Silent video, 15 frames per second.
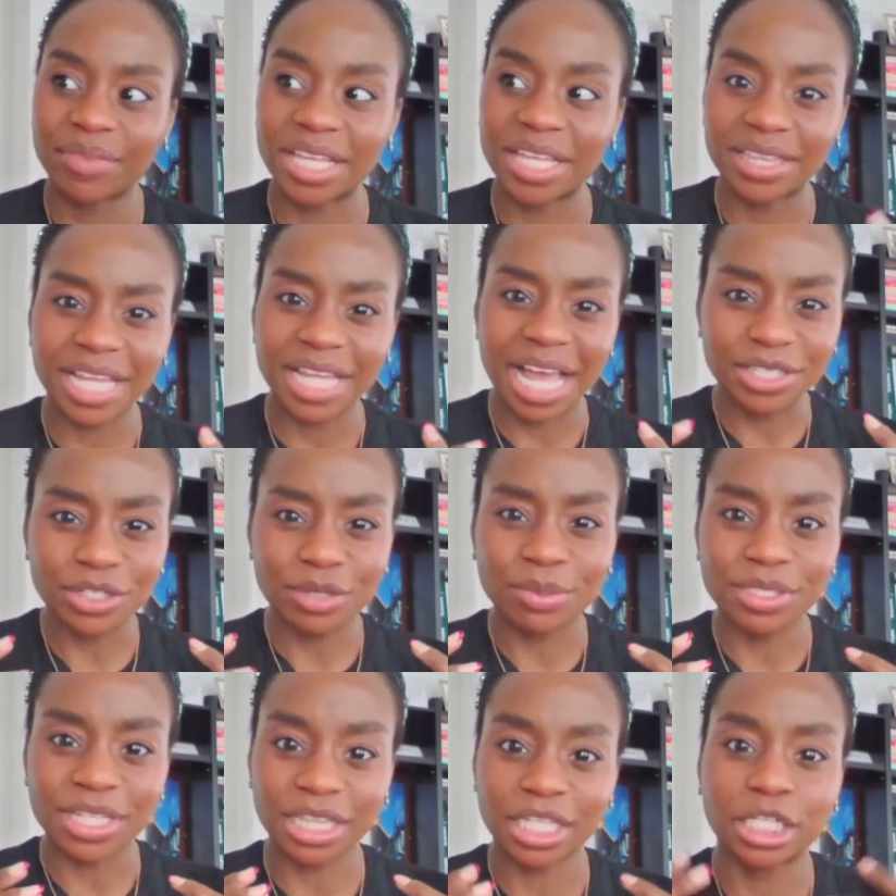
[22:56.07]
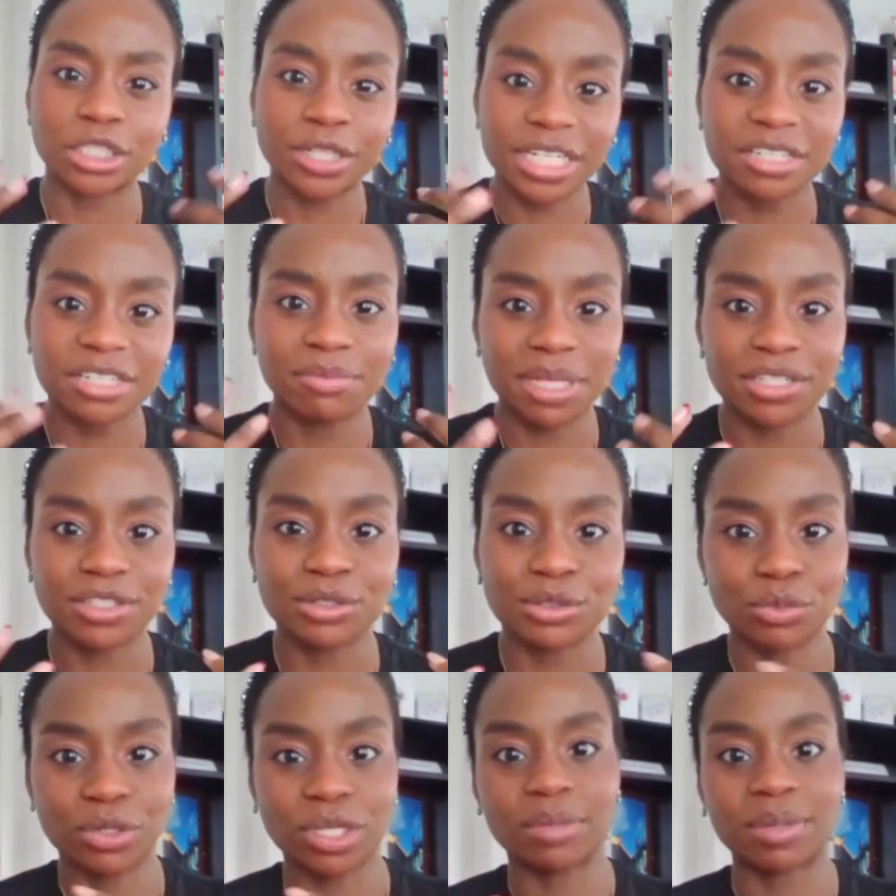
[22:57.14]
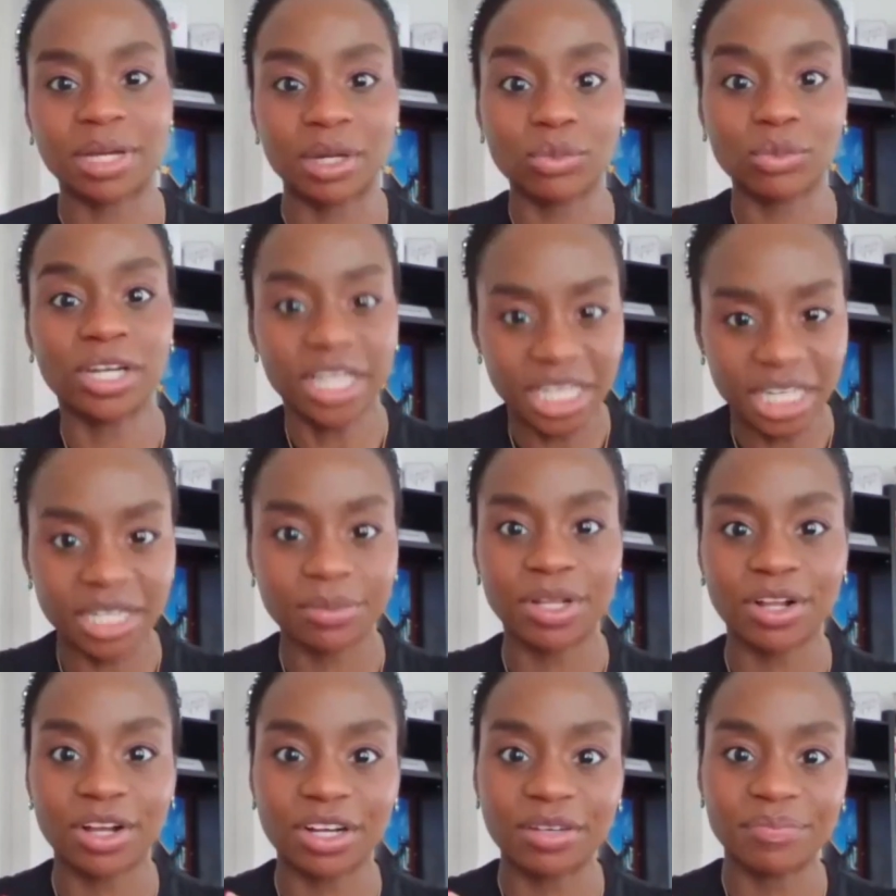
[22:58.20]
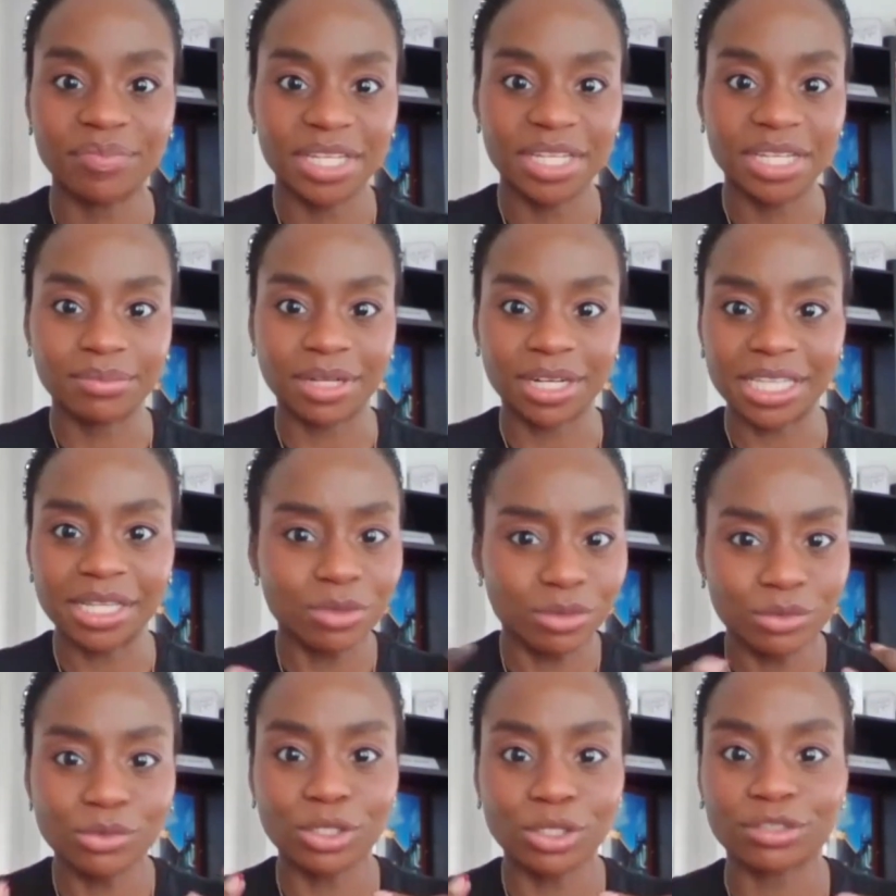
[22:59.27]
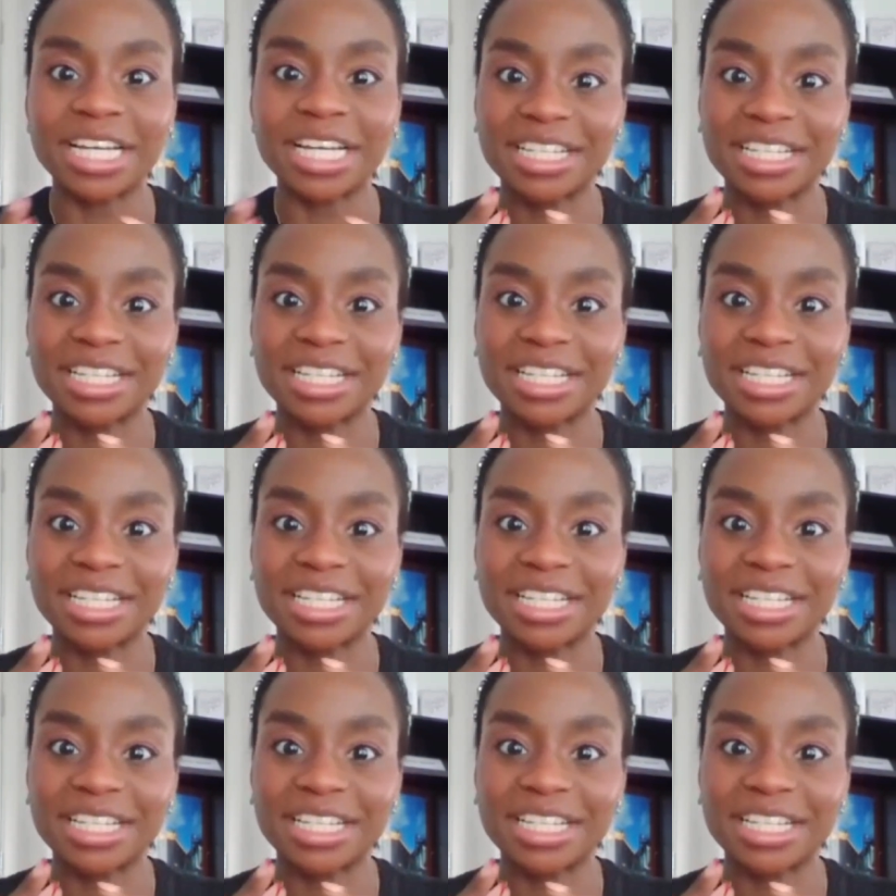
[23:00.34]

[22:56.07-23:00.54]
And that's almost like the creative piece you're talking about, working with art. But I think we're all